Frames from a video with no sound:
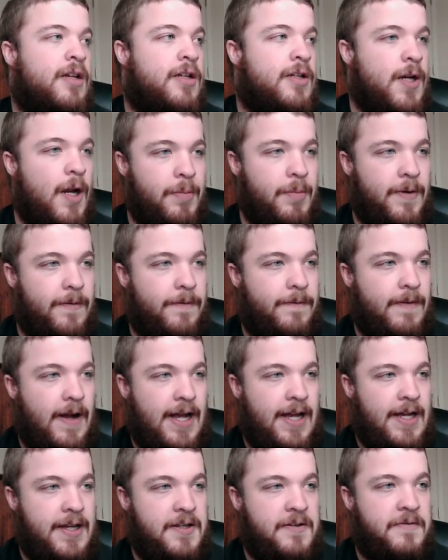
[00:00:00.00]
Number
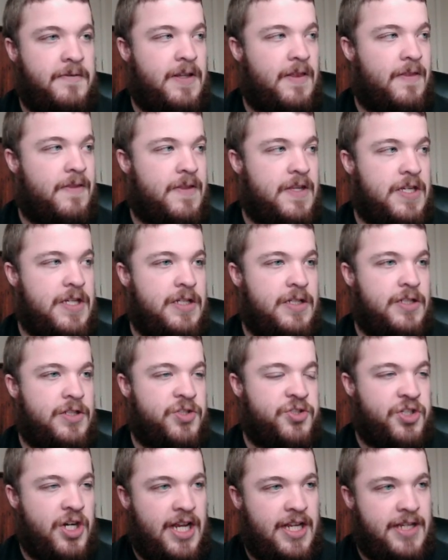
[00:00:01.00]
five, the
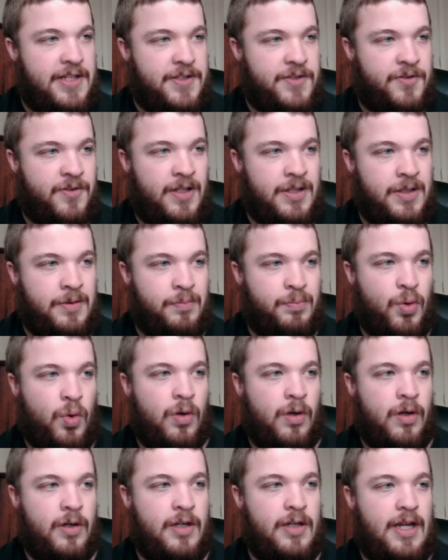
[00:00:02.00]
Giants are on the
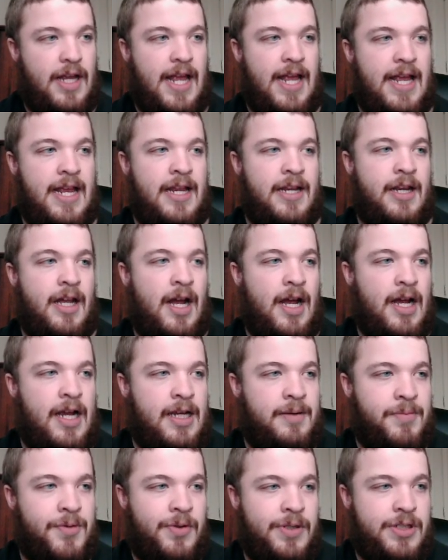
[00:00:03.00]
board, and
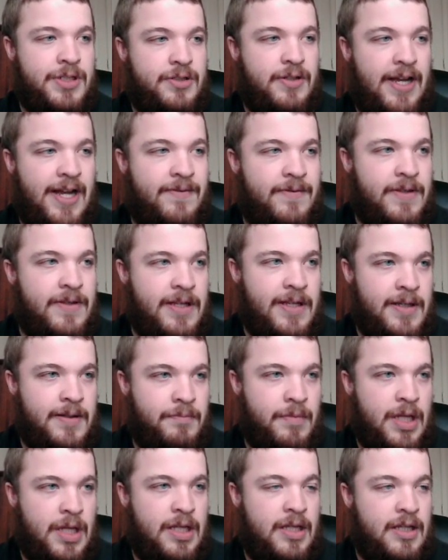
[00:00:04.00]
I'm going to have
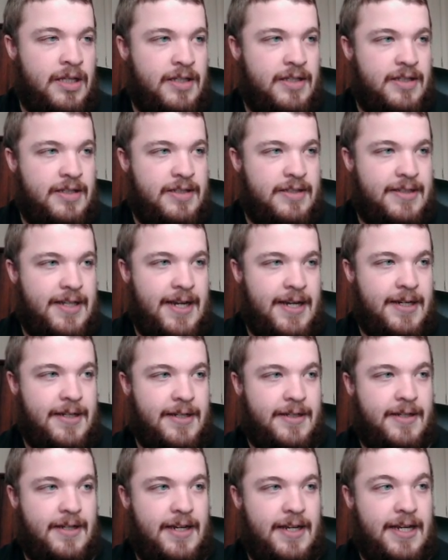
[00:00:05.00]
them
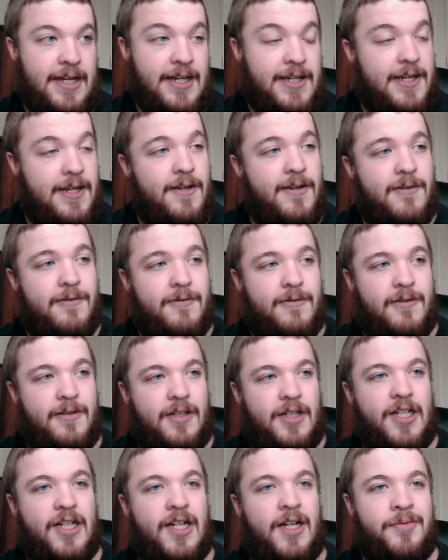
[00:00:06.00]
take Icky.
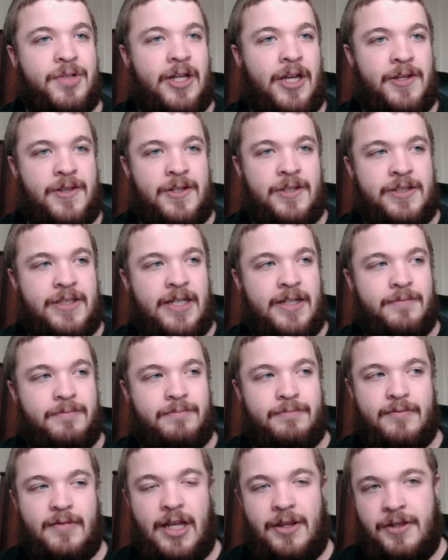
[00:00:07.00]
I mean, I think that
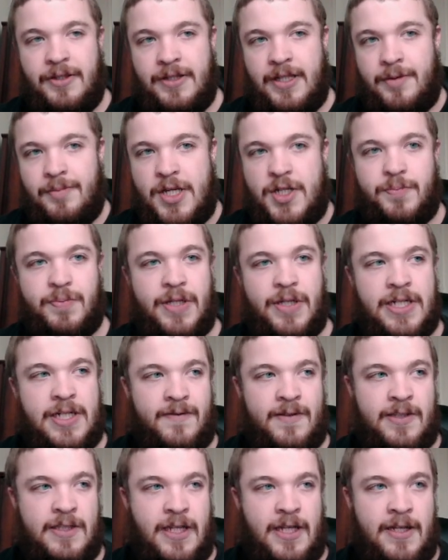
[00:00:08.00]
makes plenty
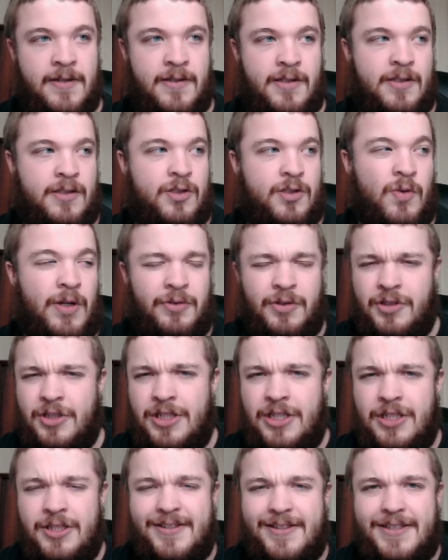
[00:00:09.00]
of sense. Do I
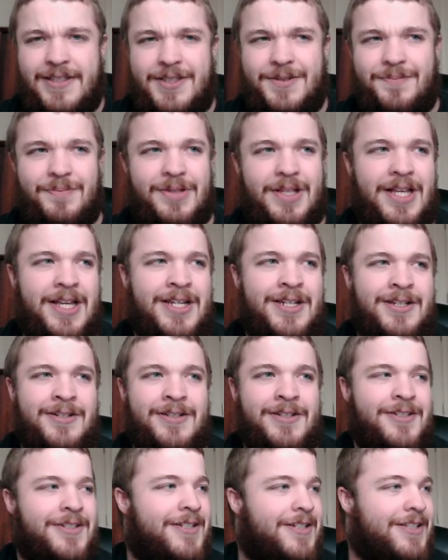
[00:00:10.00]
really need to
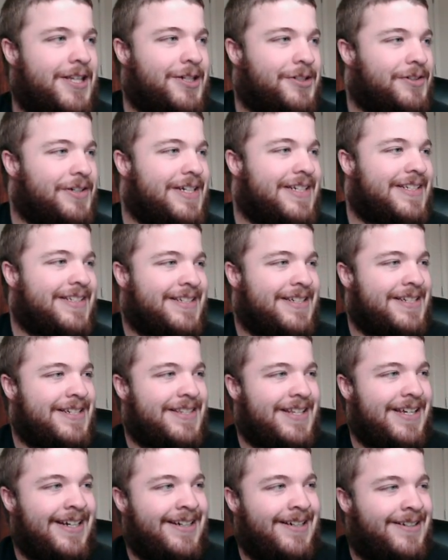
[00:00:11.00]
explain the
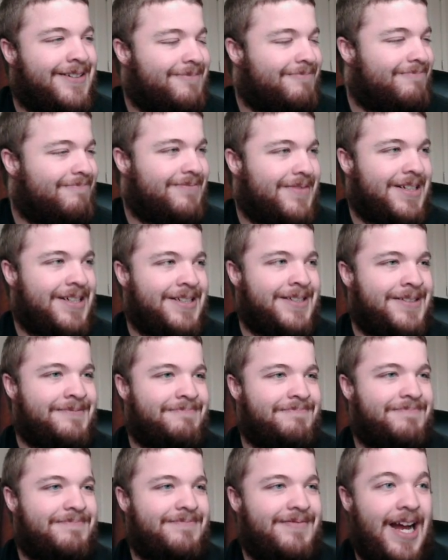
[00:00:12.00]
reasoning there?
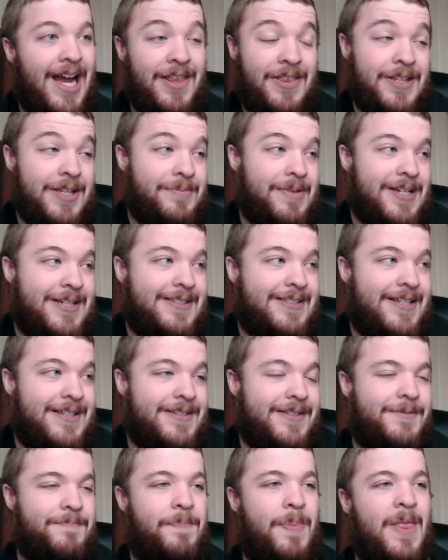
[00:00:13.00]
I think it makes sense.